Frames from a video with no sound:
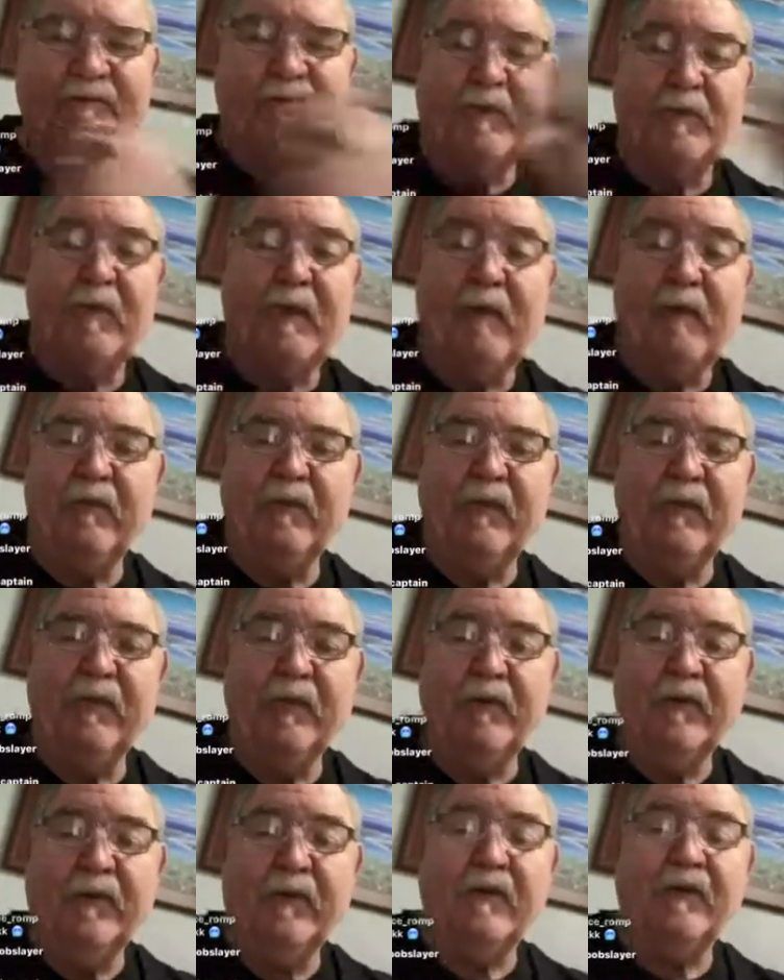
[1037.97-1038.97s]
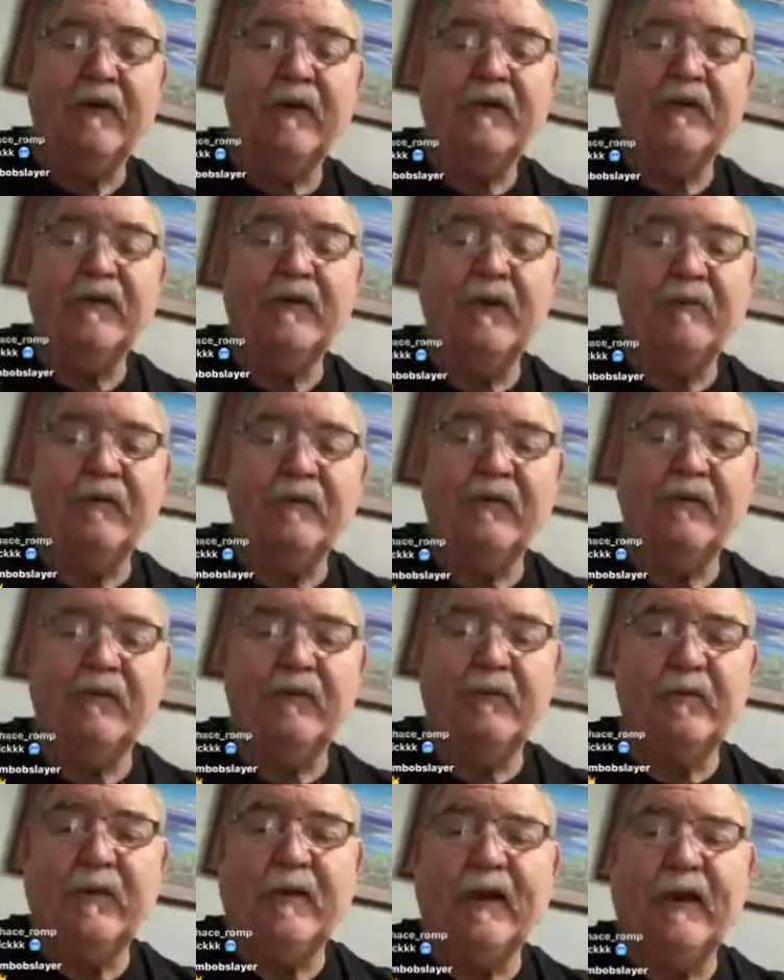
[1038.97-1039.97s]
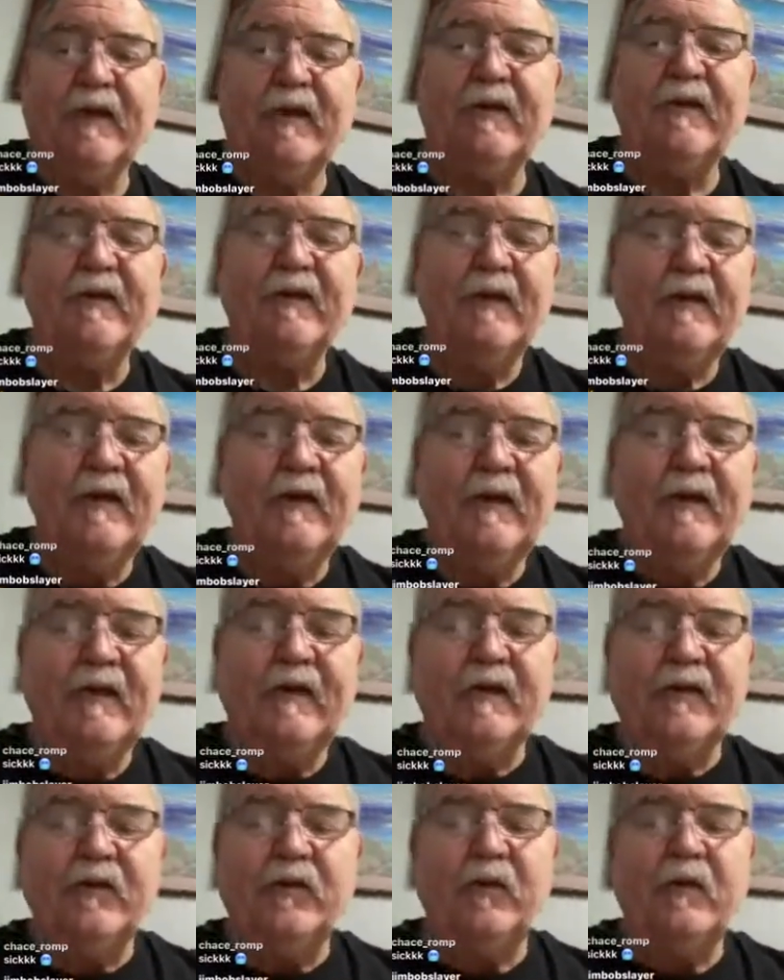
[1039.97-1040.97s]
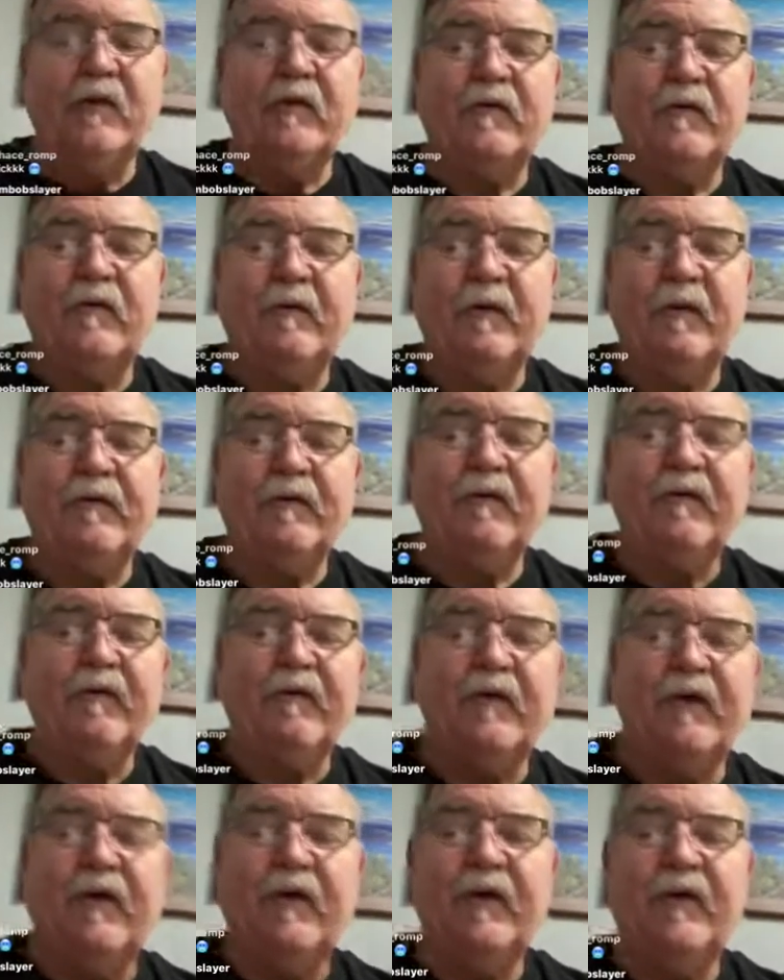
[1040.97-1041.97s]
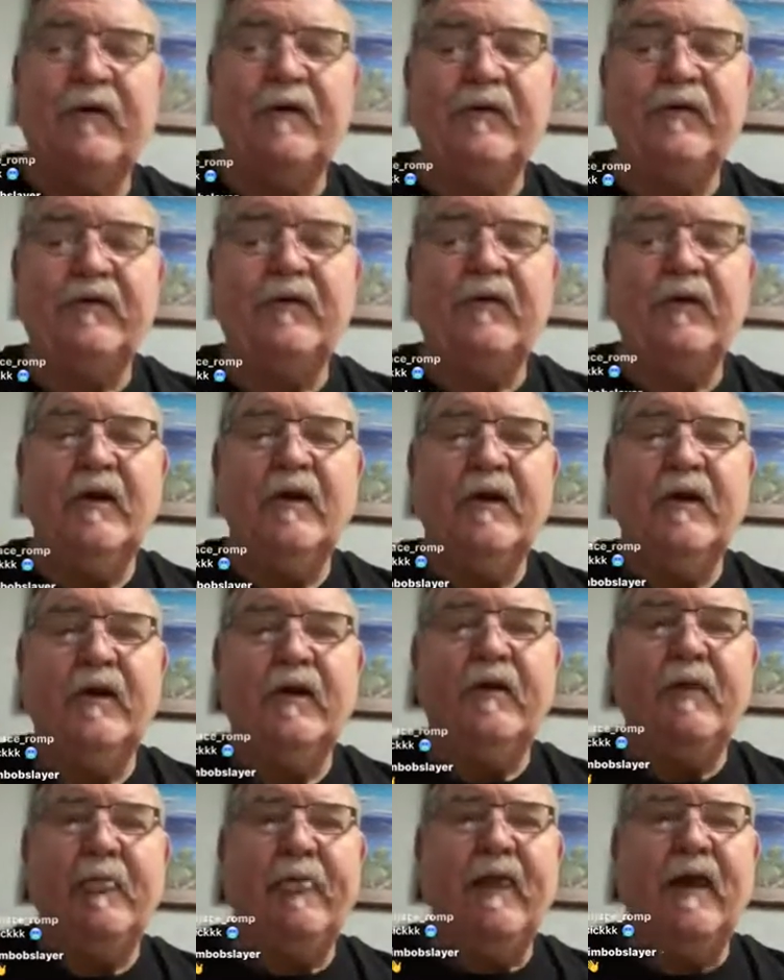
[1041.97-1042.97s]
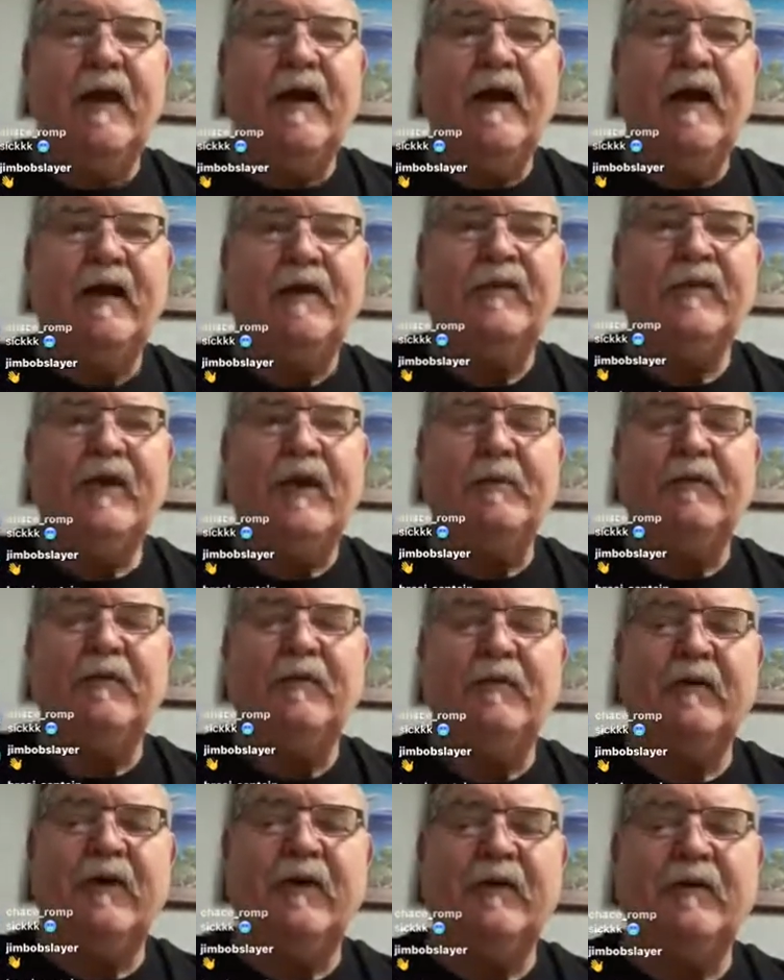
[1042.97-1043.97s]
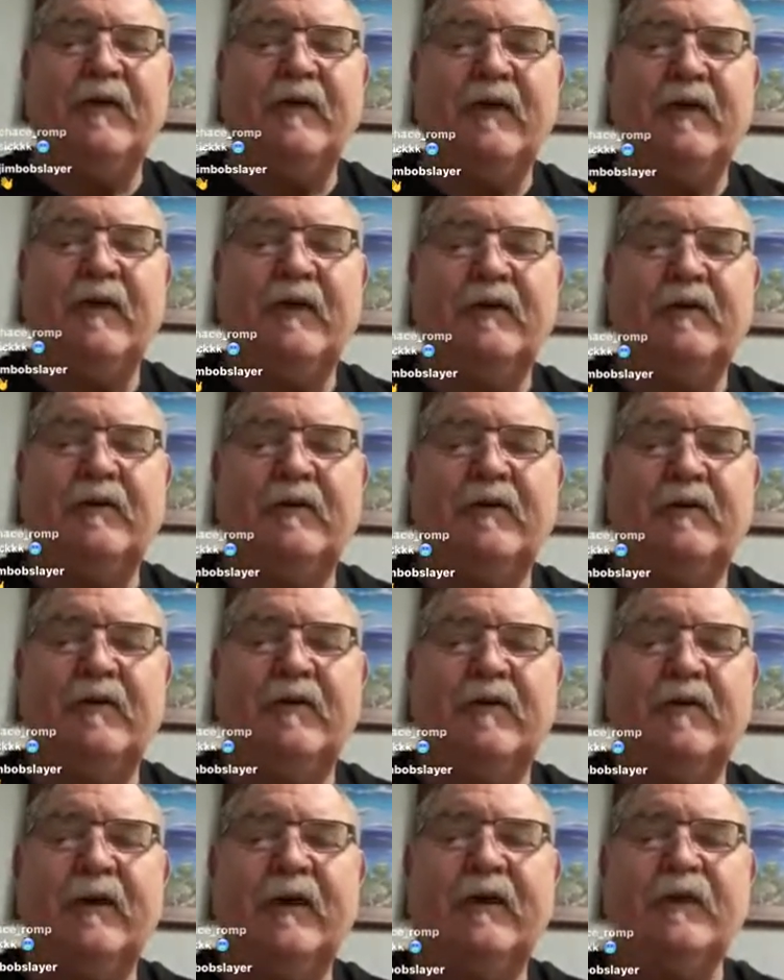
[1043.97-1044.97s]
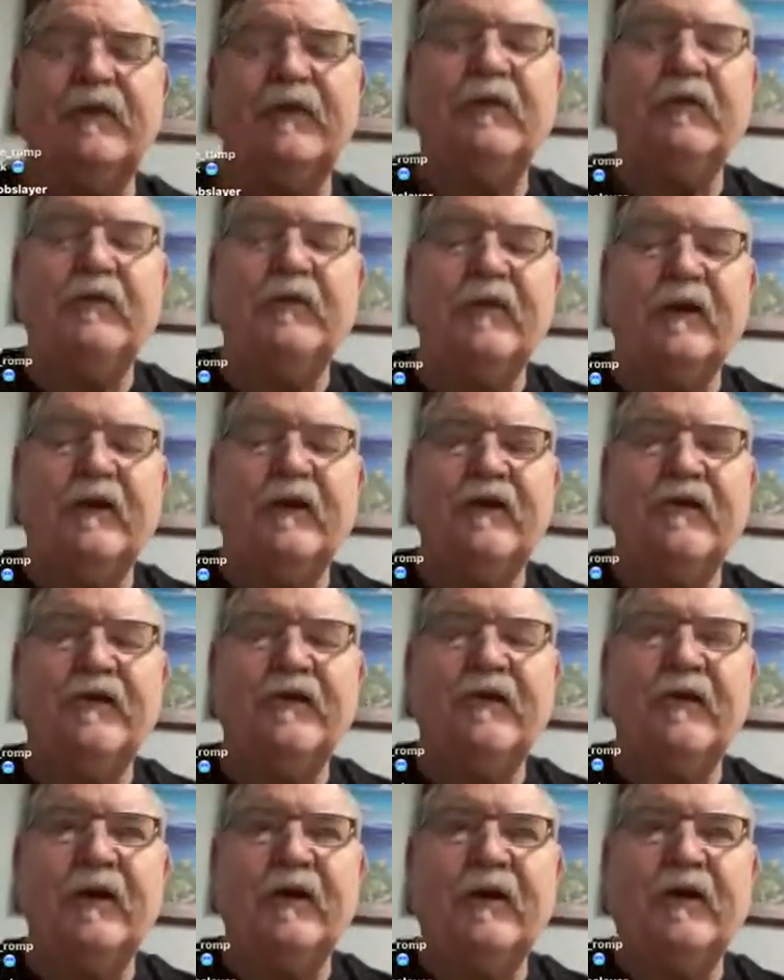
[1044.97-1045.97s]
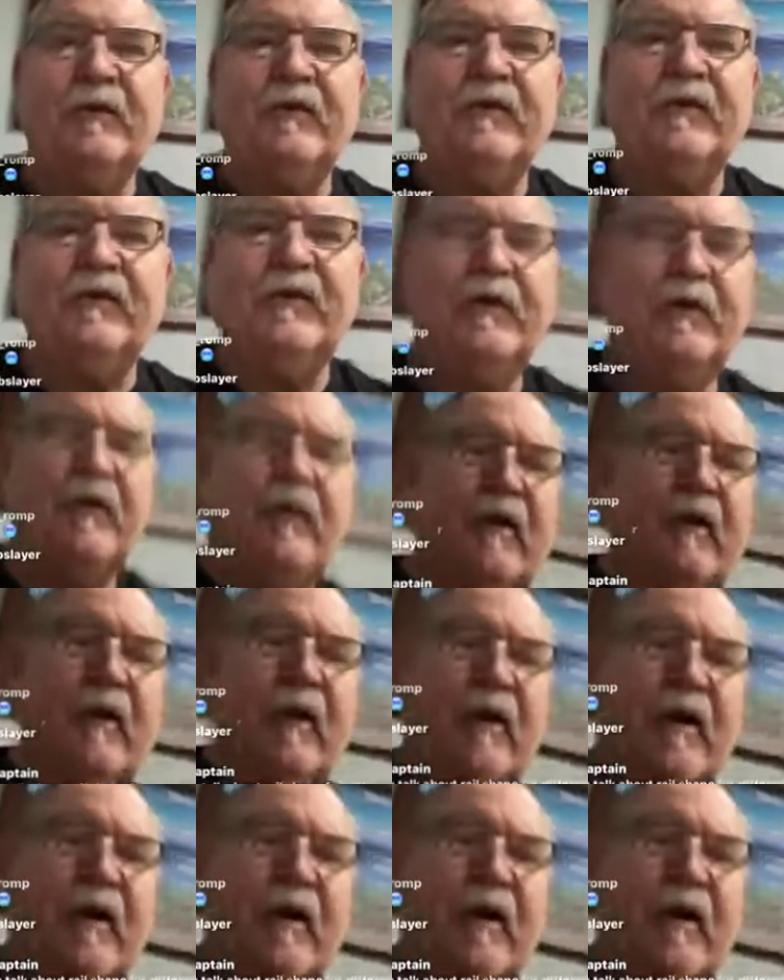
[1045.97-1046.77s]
in my opinion, one of the greatest shapers on the planet, and has worked for me for 30 years, had shaped a traditional fish, and it was in our